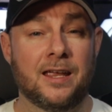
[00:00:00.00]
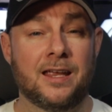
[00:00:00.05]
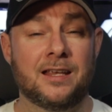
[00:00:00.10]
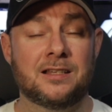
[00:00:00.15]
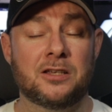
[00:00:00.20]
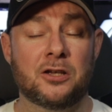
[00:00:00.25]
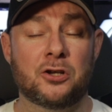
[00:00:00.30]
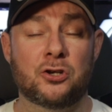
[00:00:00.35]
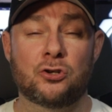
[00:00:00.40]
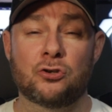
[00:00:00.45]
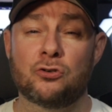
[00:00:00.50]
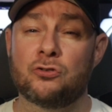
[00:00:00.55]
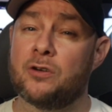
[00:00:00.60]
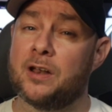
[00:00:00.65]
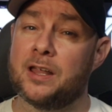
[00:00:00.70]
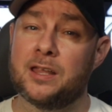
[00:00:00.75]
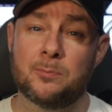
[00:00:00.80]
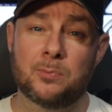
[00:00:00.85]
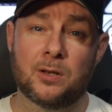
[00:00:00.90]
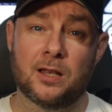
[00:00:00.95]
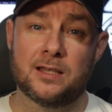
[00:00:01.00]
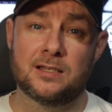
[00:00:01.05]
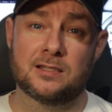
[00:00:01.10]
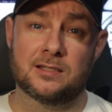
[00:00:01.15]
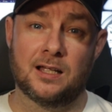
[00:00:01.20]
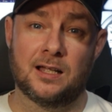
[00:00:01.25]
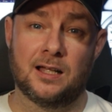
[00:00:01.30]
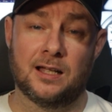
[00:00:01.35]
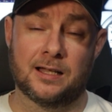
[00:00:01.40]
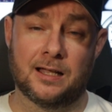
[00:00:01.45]
It's a great place
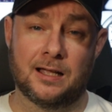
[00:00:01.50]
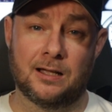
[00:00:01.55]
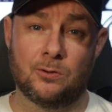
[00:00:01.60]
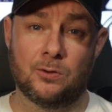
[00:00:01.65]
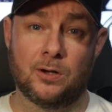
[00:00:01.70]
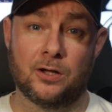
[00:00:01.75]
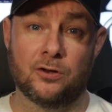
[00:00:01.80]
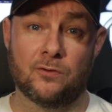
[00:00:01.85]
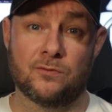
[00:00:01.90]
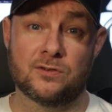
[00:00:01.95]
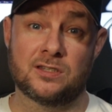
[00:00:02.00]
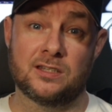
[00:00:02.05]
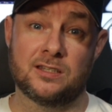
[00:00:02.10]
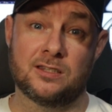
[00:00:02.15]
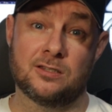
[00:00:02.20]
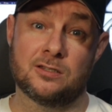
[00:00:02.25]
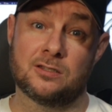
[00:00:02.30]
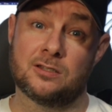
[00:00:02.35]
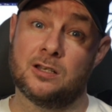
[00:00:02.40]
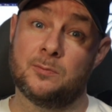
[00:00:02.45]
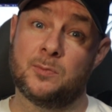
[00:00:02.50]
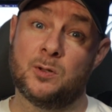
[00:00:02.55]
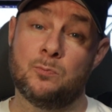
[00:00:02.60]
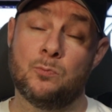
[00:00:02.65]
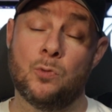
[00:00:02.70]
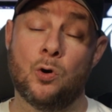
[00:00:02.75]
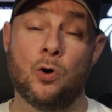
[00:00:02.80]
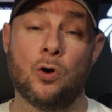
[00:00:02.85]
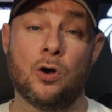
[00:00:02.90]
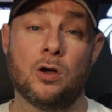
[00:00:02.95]
to hang out, and obviously there's going to be
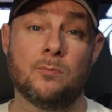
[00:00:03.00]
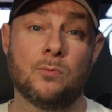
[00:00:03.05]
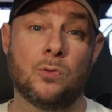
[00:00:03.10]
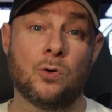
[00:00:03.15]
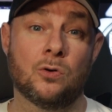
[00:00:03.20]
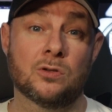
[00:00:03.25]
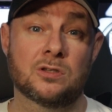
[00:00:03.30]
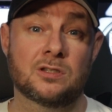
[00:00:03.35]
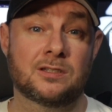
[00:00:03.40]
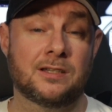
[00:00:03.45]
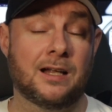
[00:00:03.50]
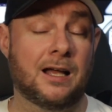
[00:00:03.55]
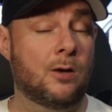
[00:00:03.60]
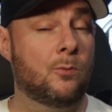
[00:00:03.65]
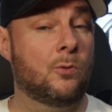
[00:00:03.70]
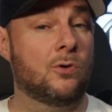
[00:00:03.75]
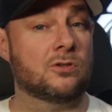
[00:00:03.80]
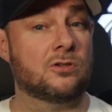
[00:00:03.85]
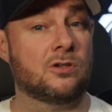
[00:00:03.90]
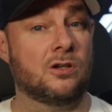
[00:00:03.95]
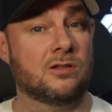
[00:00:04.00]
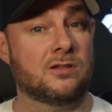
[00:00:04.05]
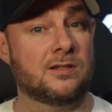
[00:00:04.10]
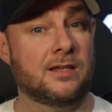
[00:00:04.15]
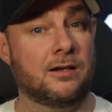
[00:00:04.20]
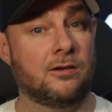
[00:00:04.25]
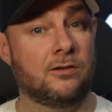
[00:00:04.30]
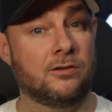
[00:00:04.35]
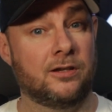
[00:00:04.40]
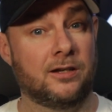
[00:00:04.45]
more and more Star Wars
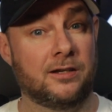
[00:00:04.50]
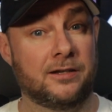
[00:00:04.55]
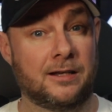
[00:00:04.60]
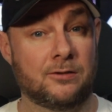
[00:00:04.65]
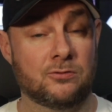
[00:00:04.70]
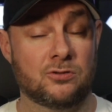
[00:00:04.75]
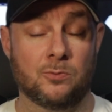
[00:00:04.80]
content on there now.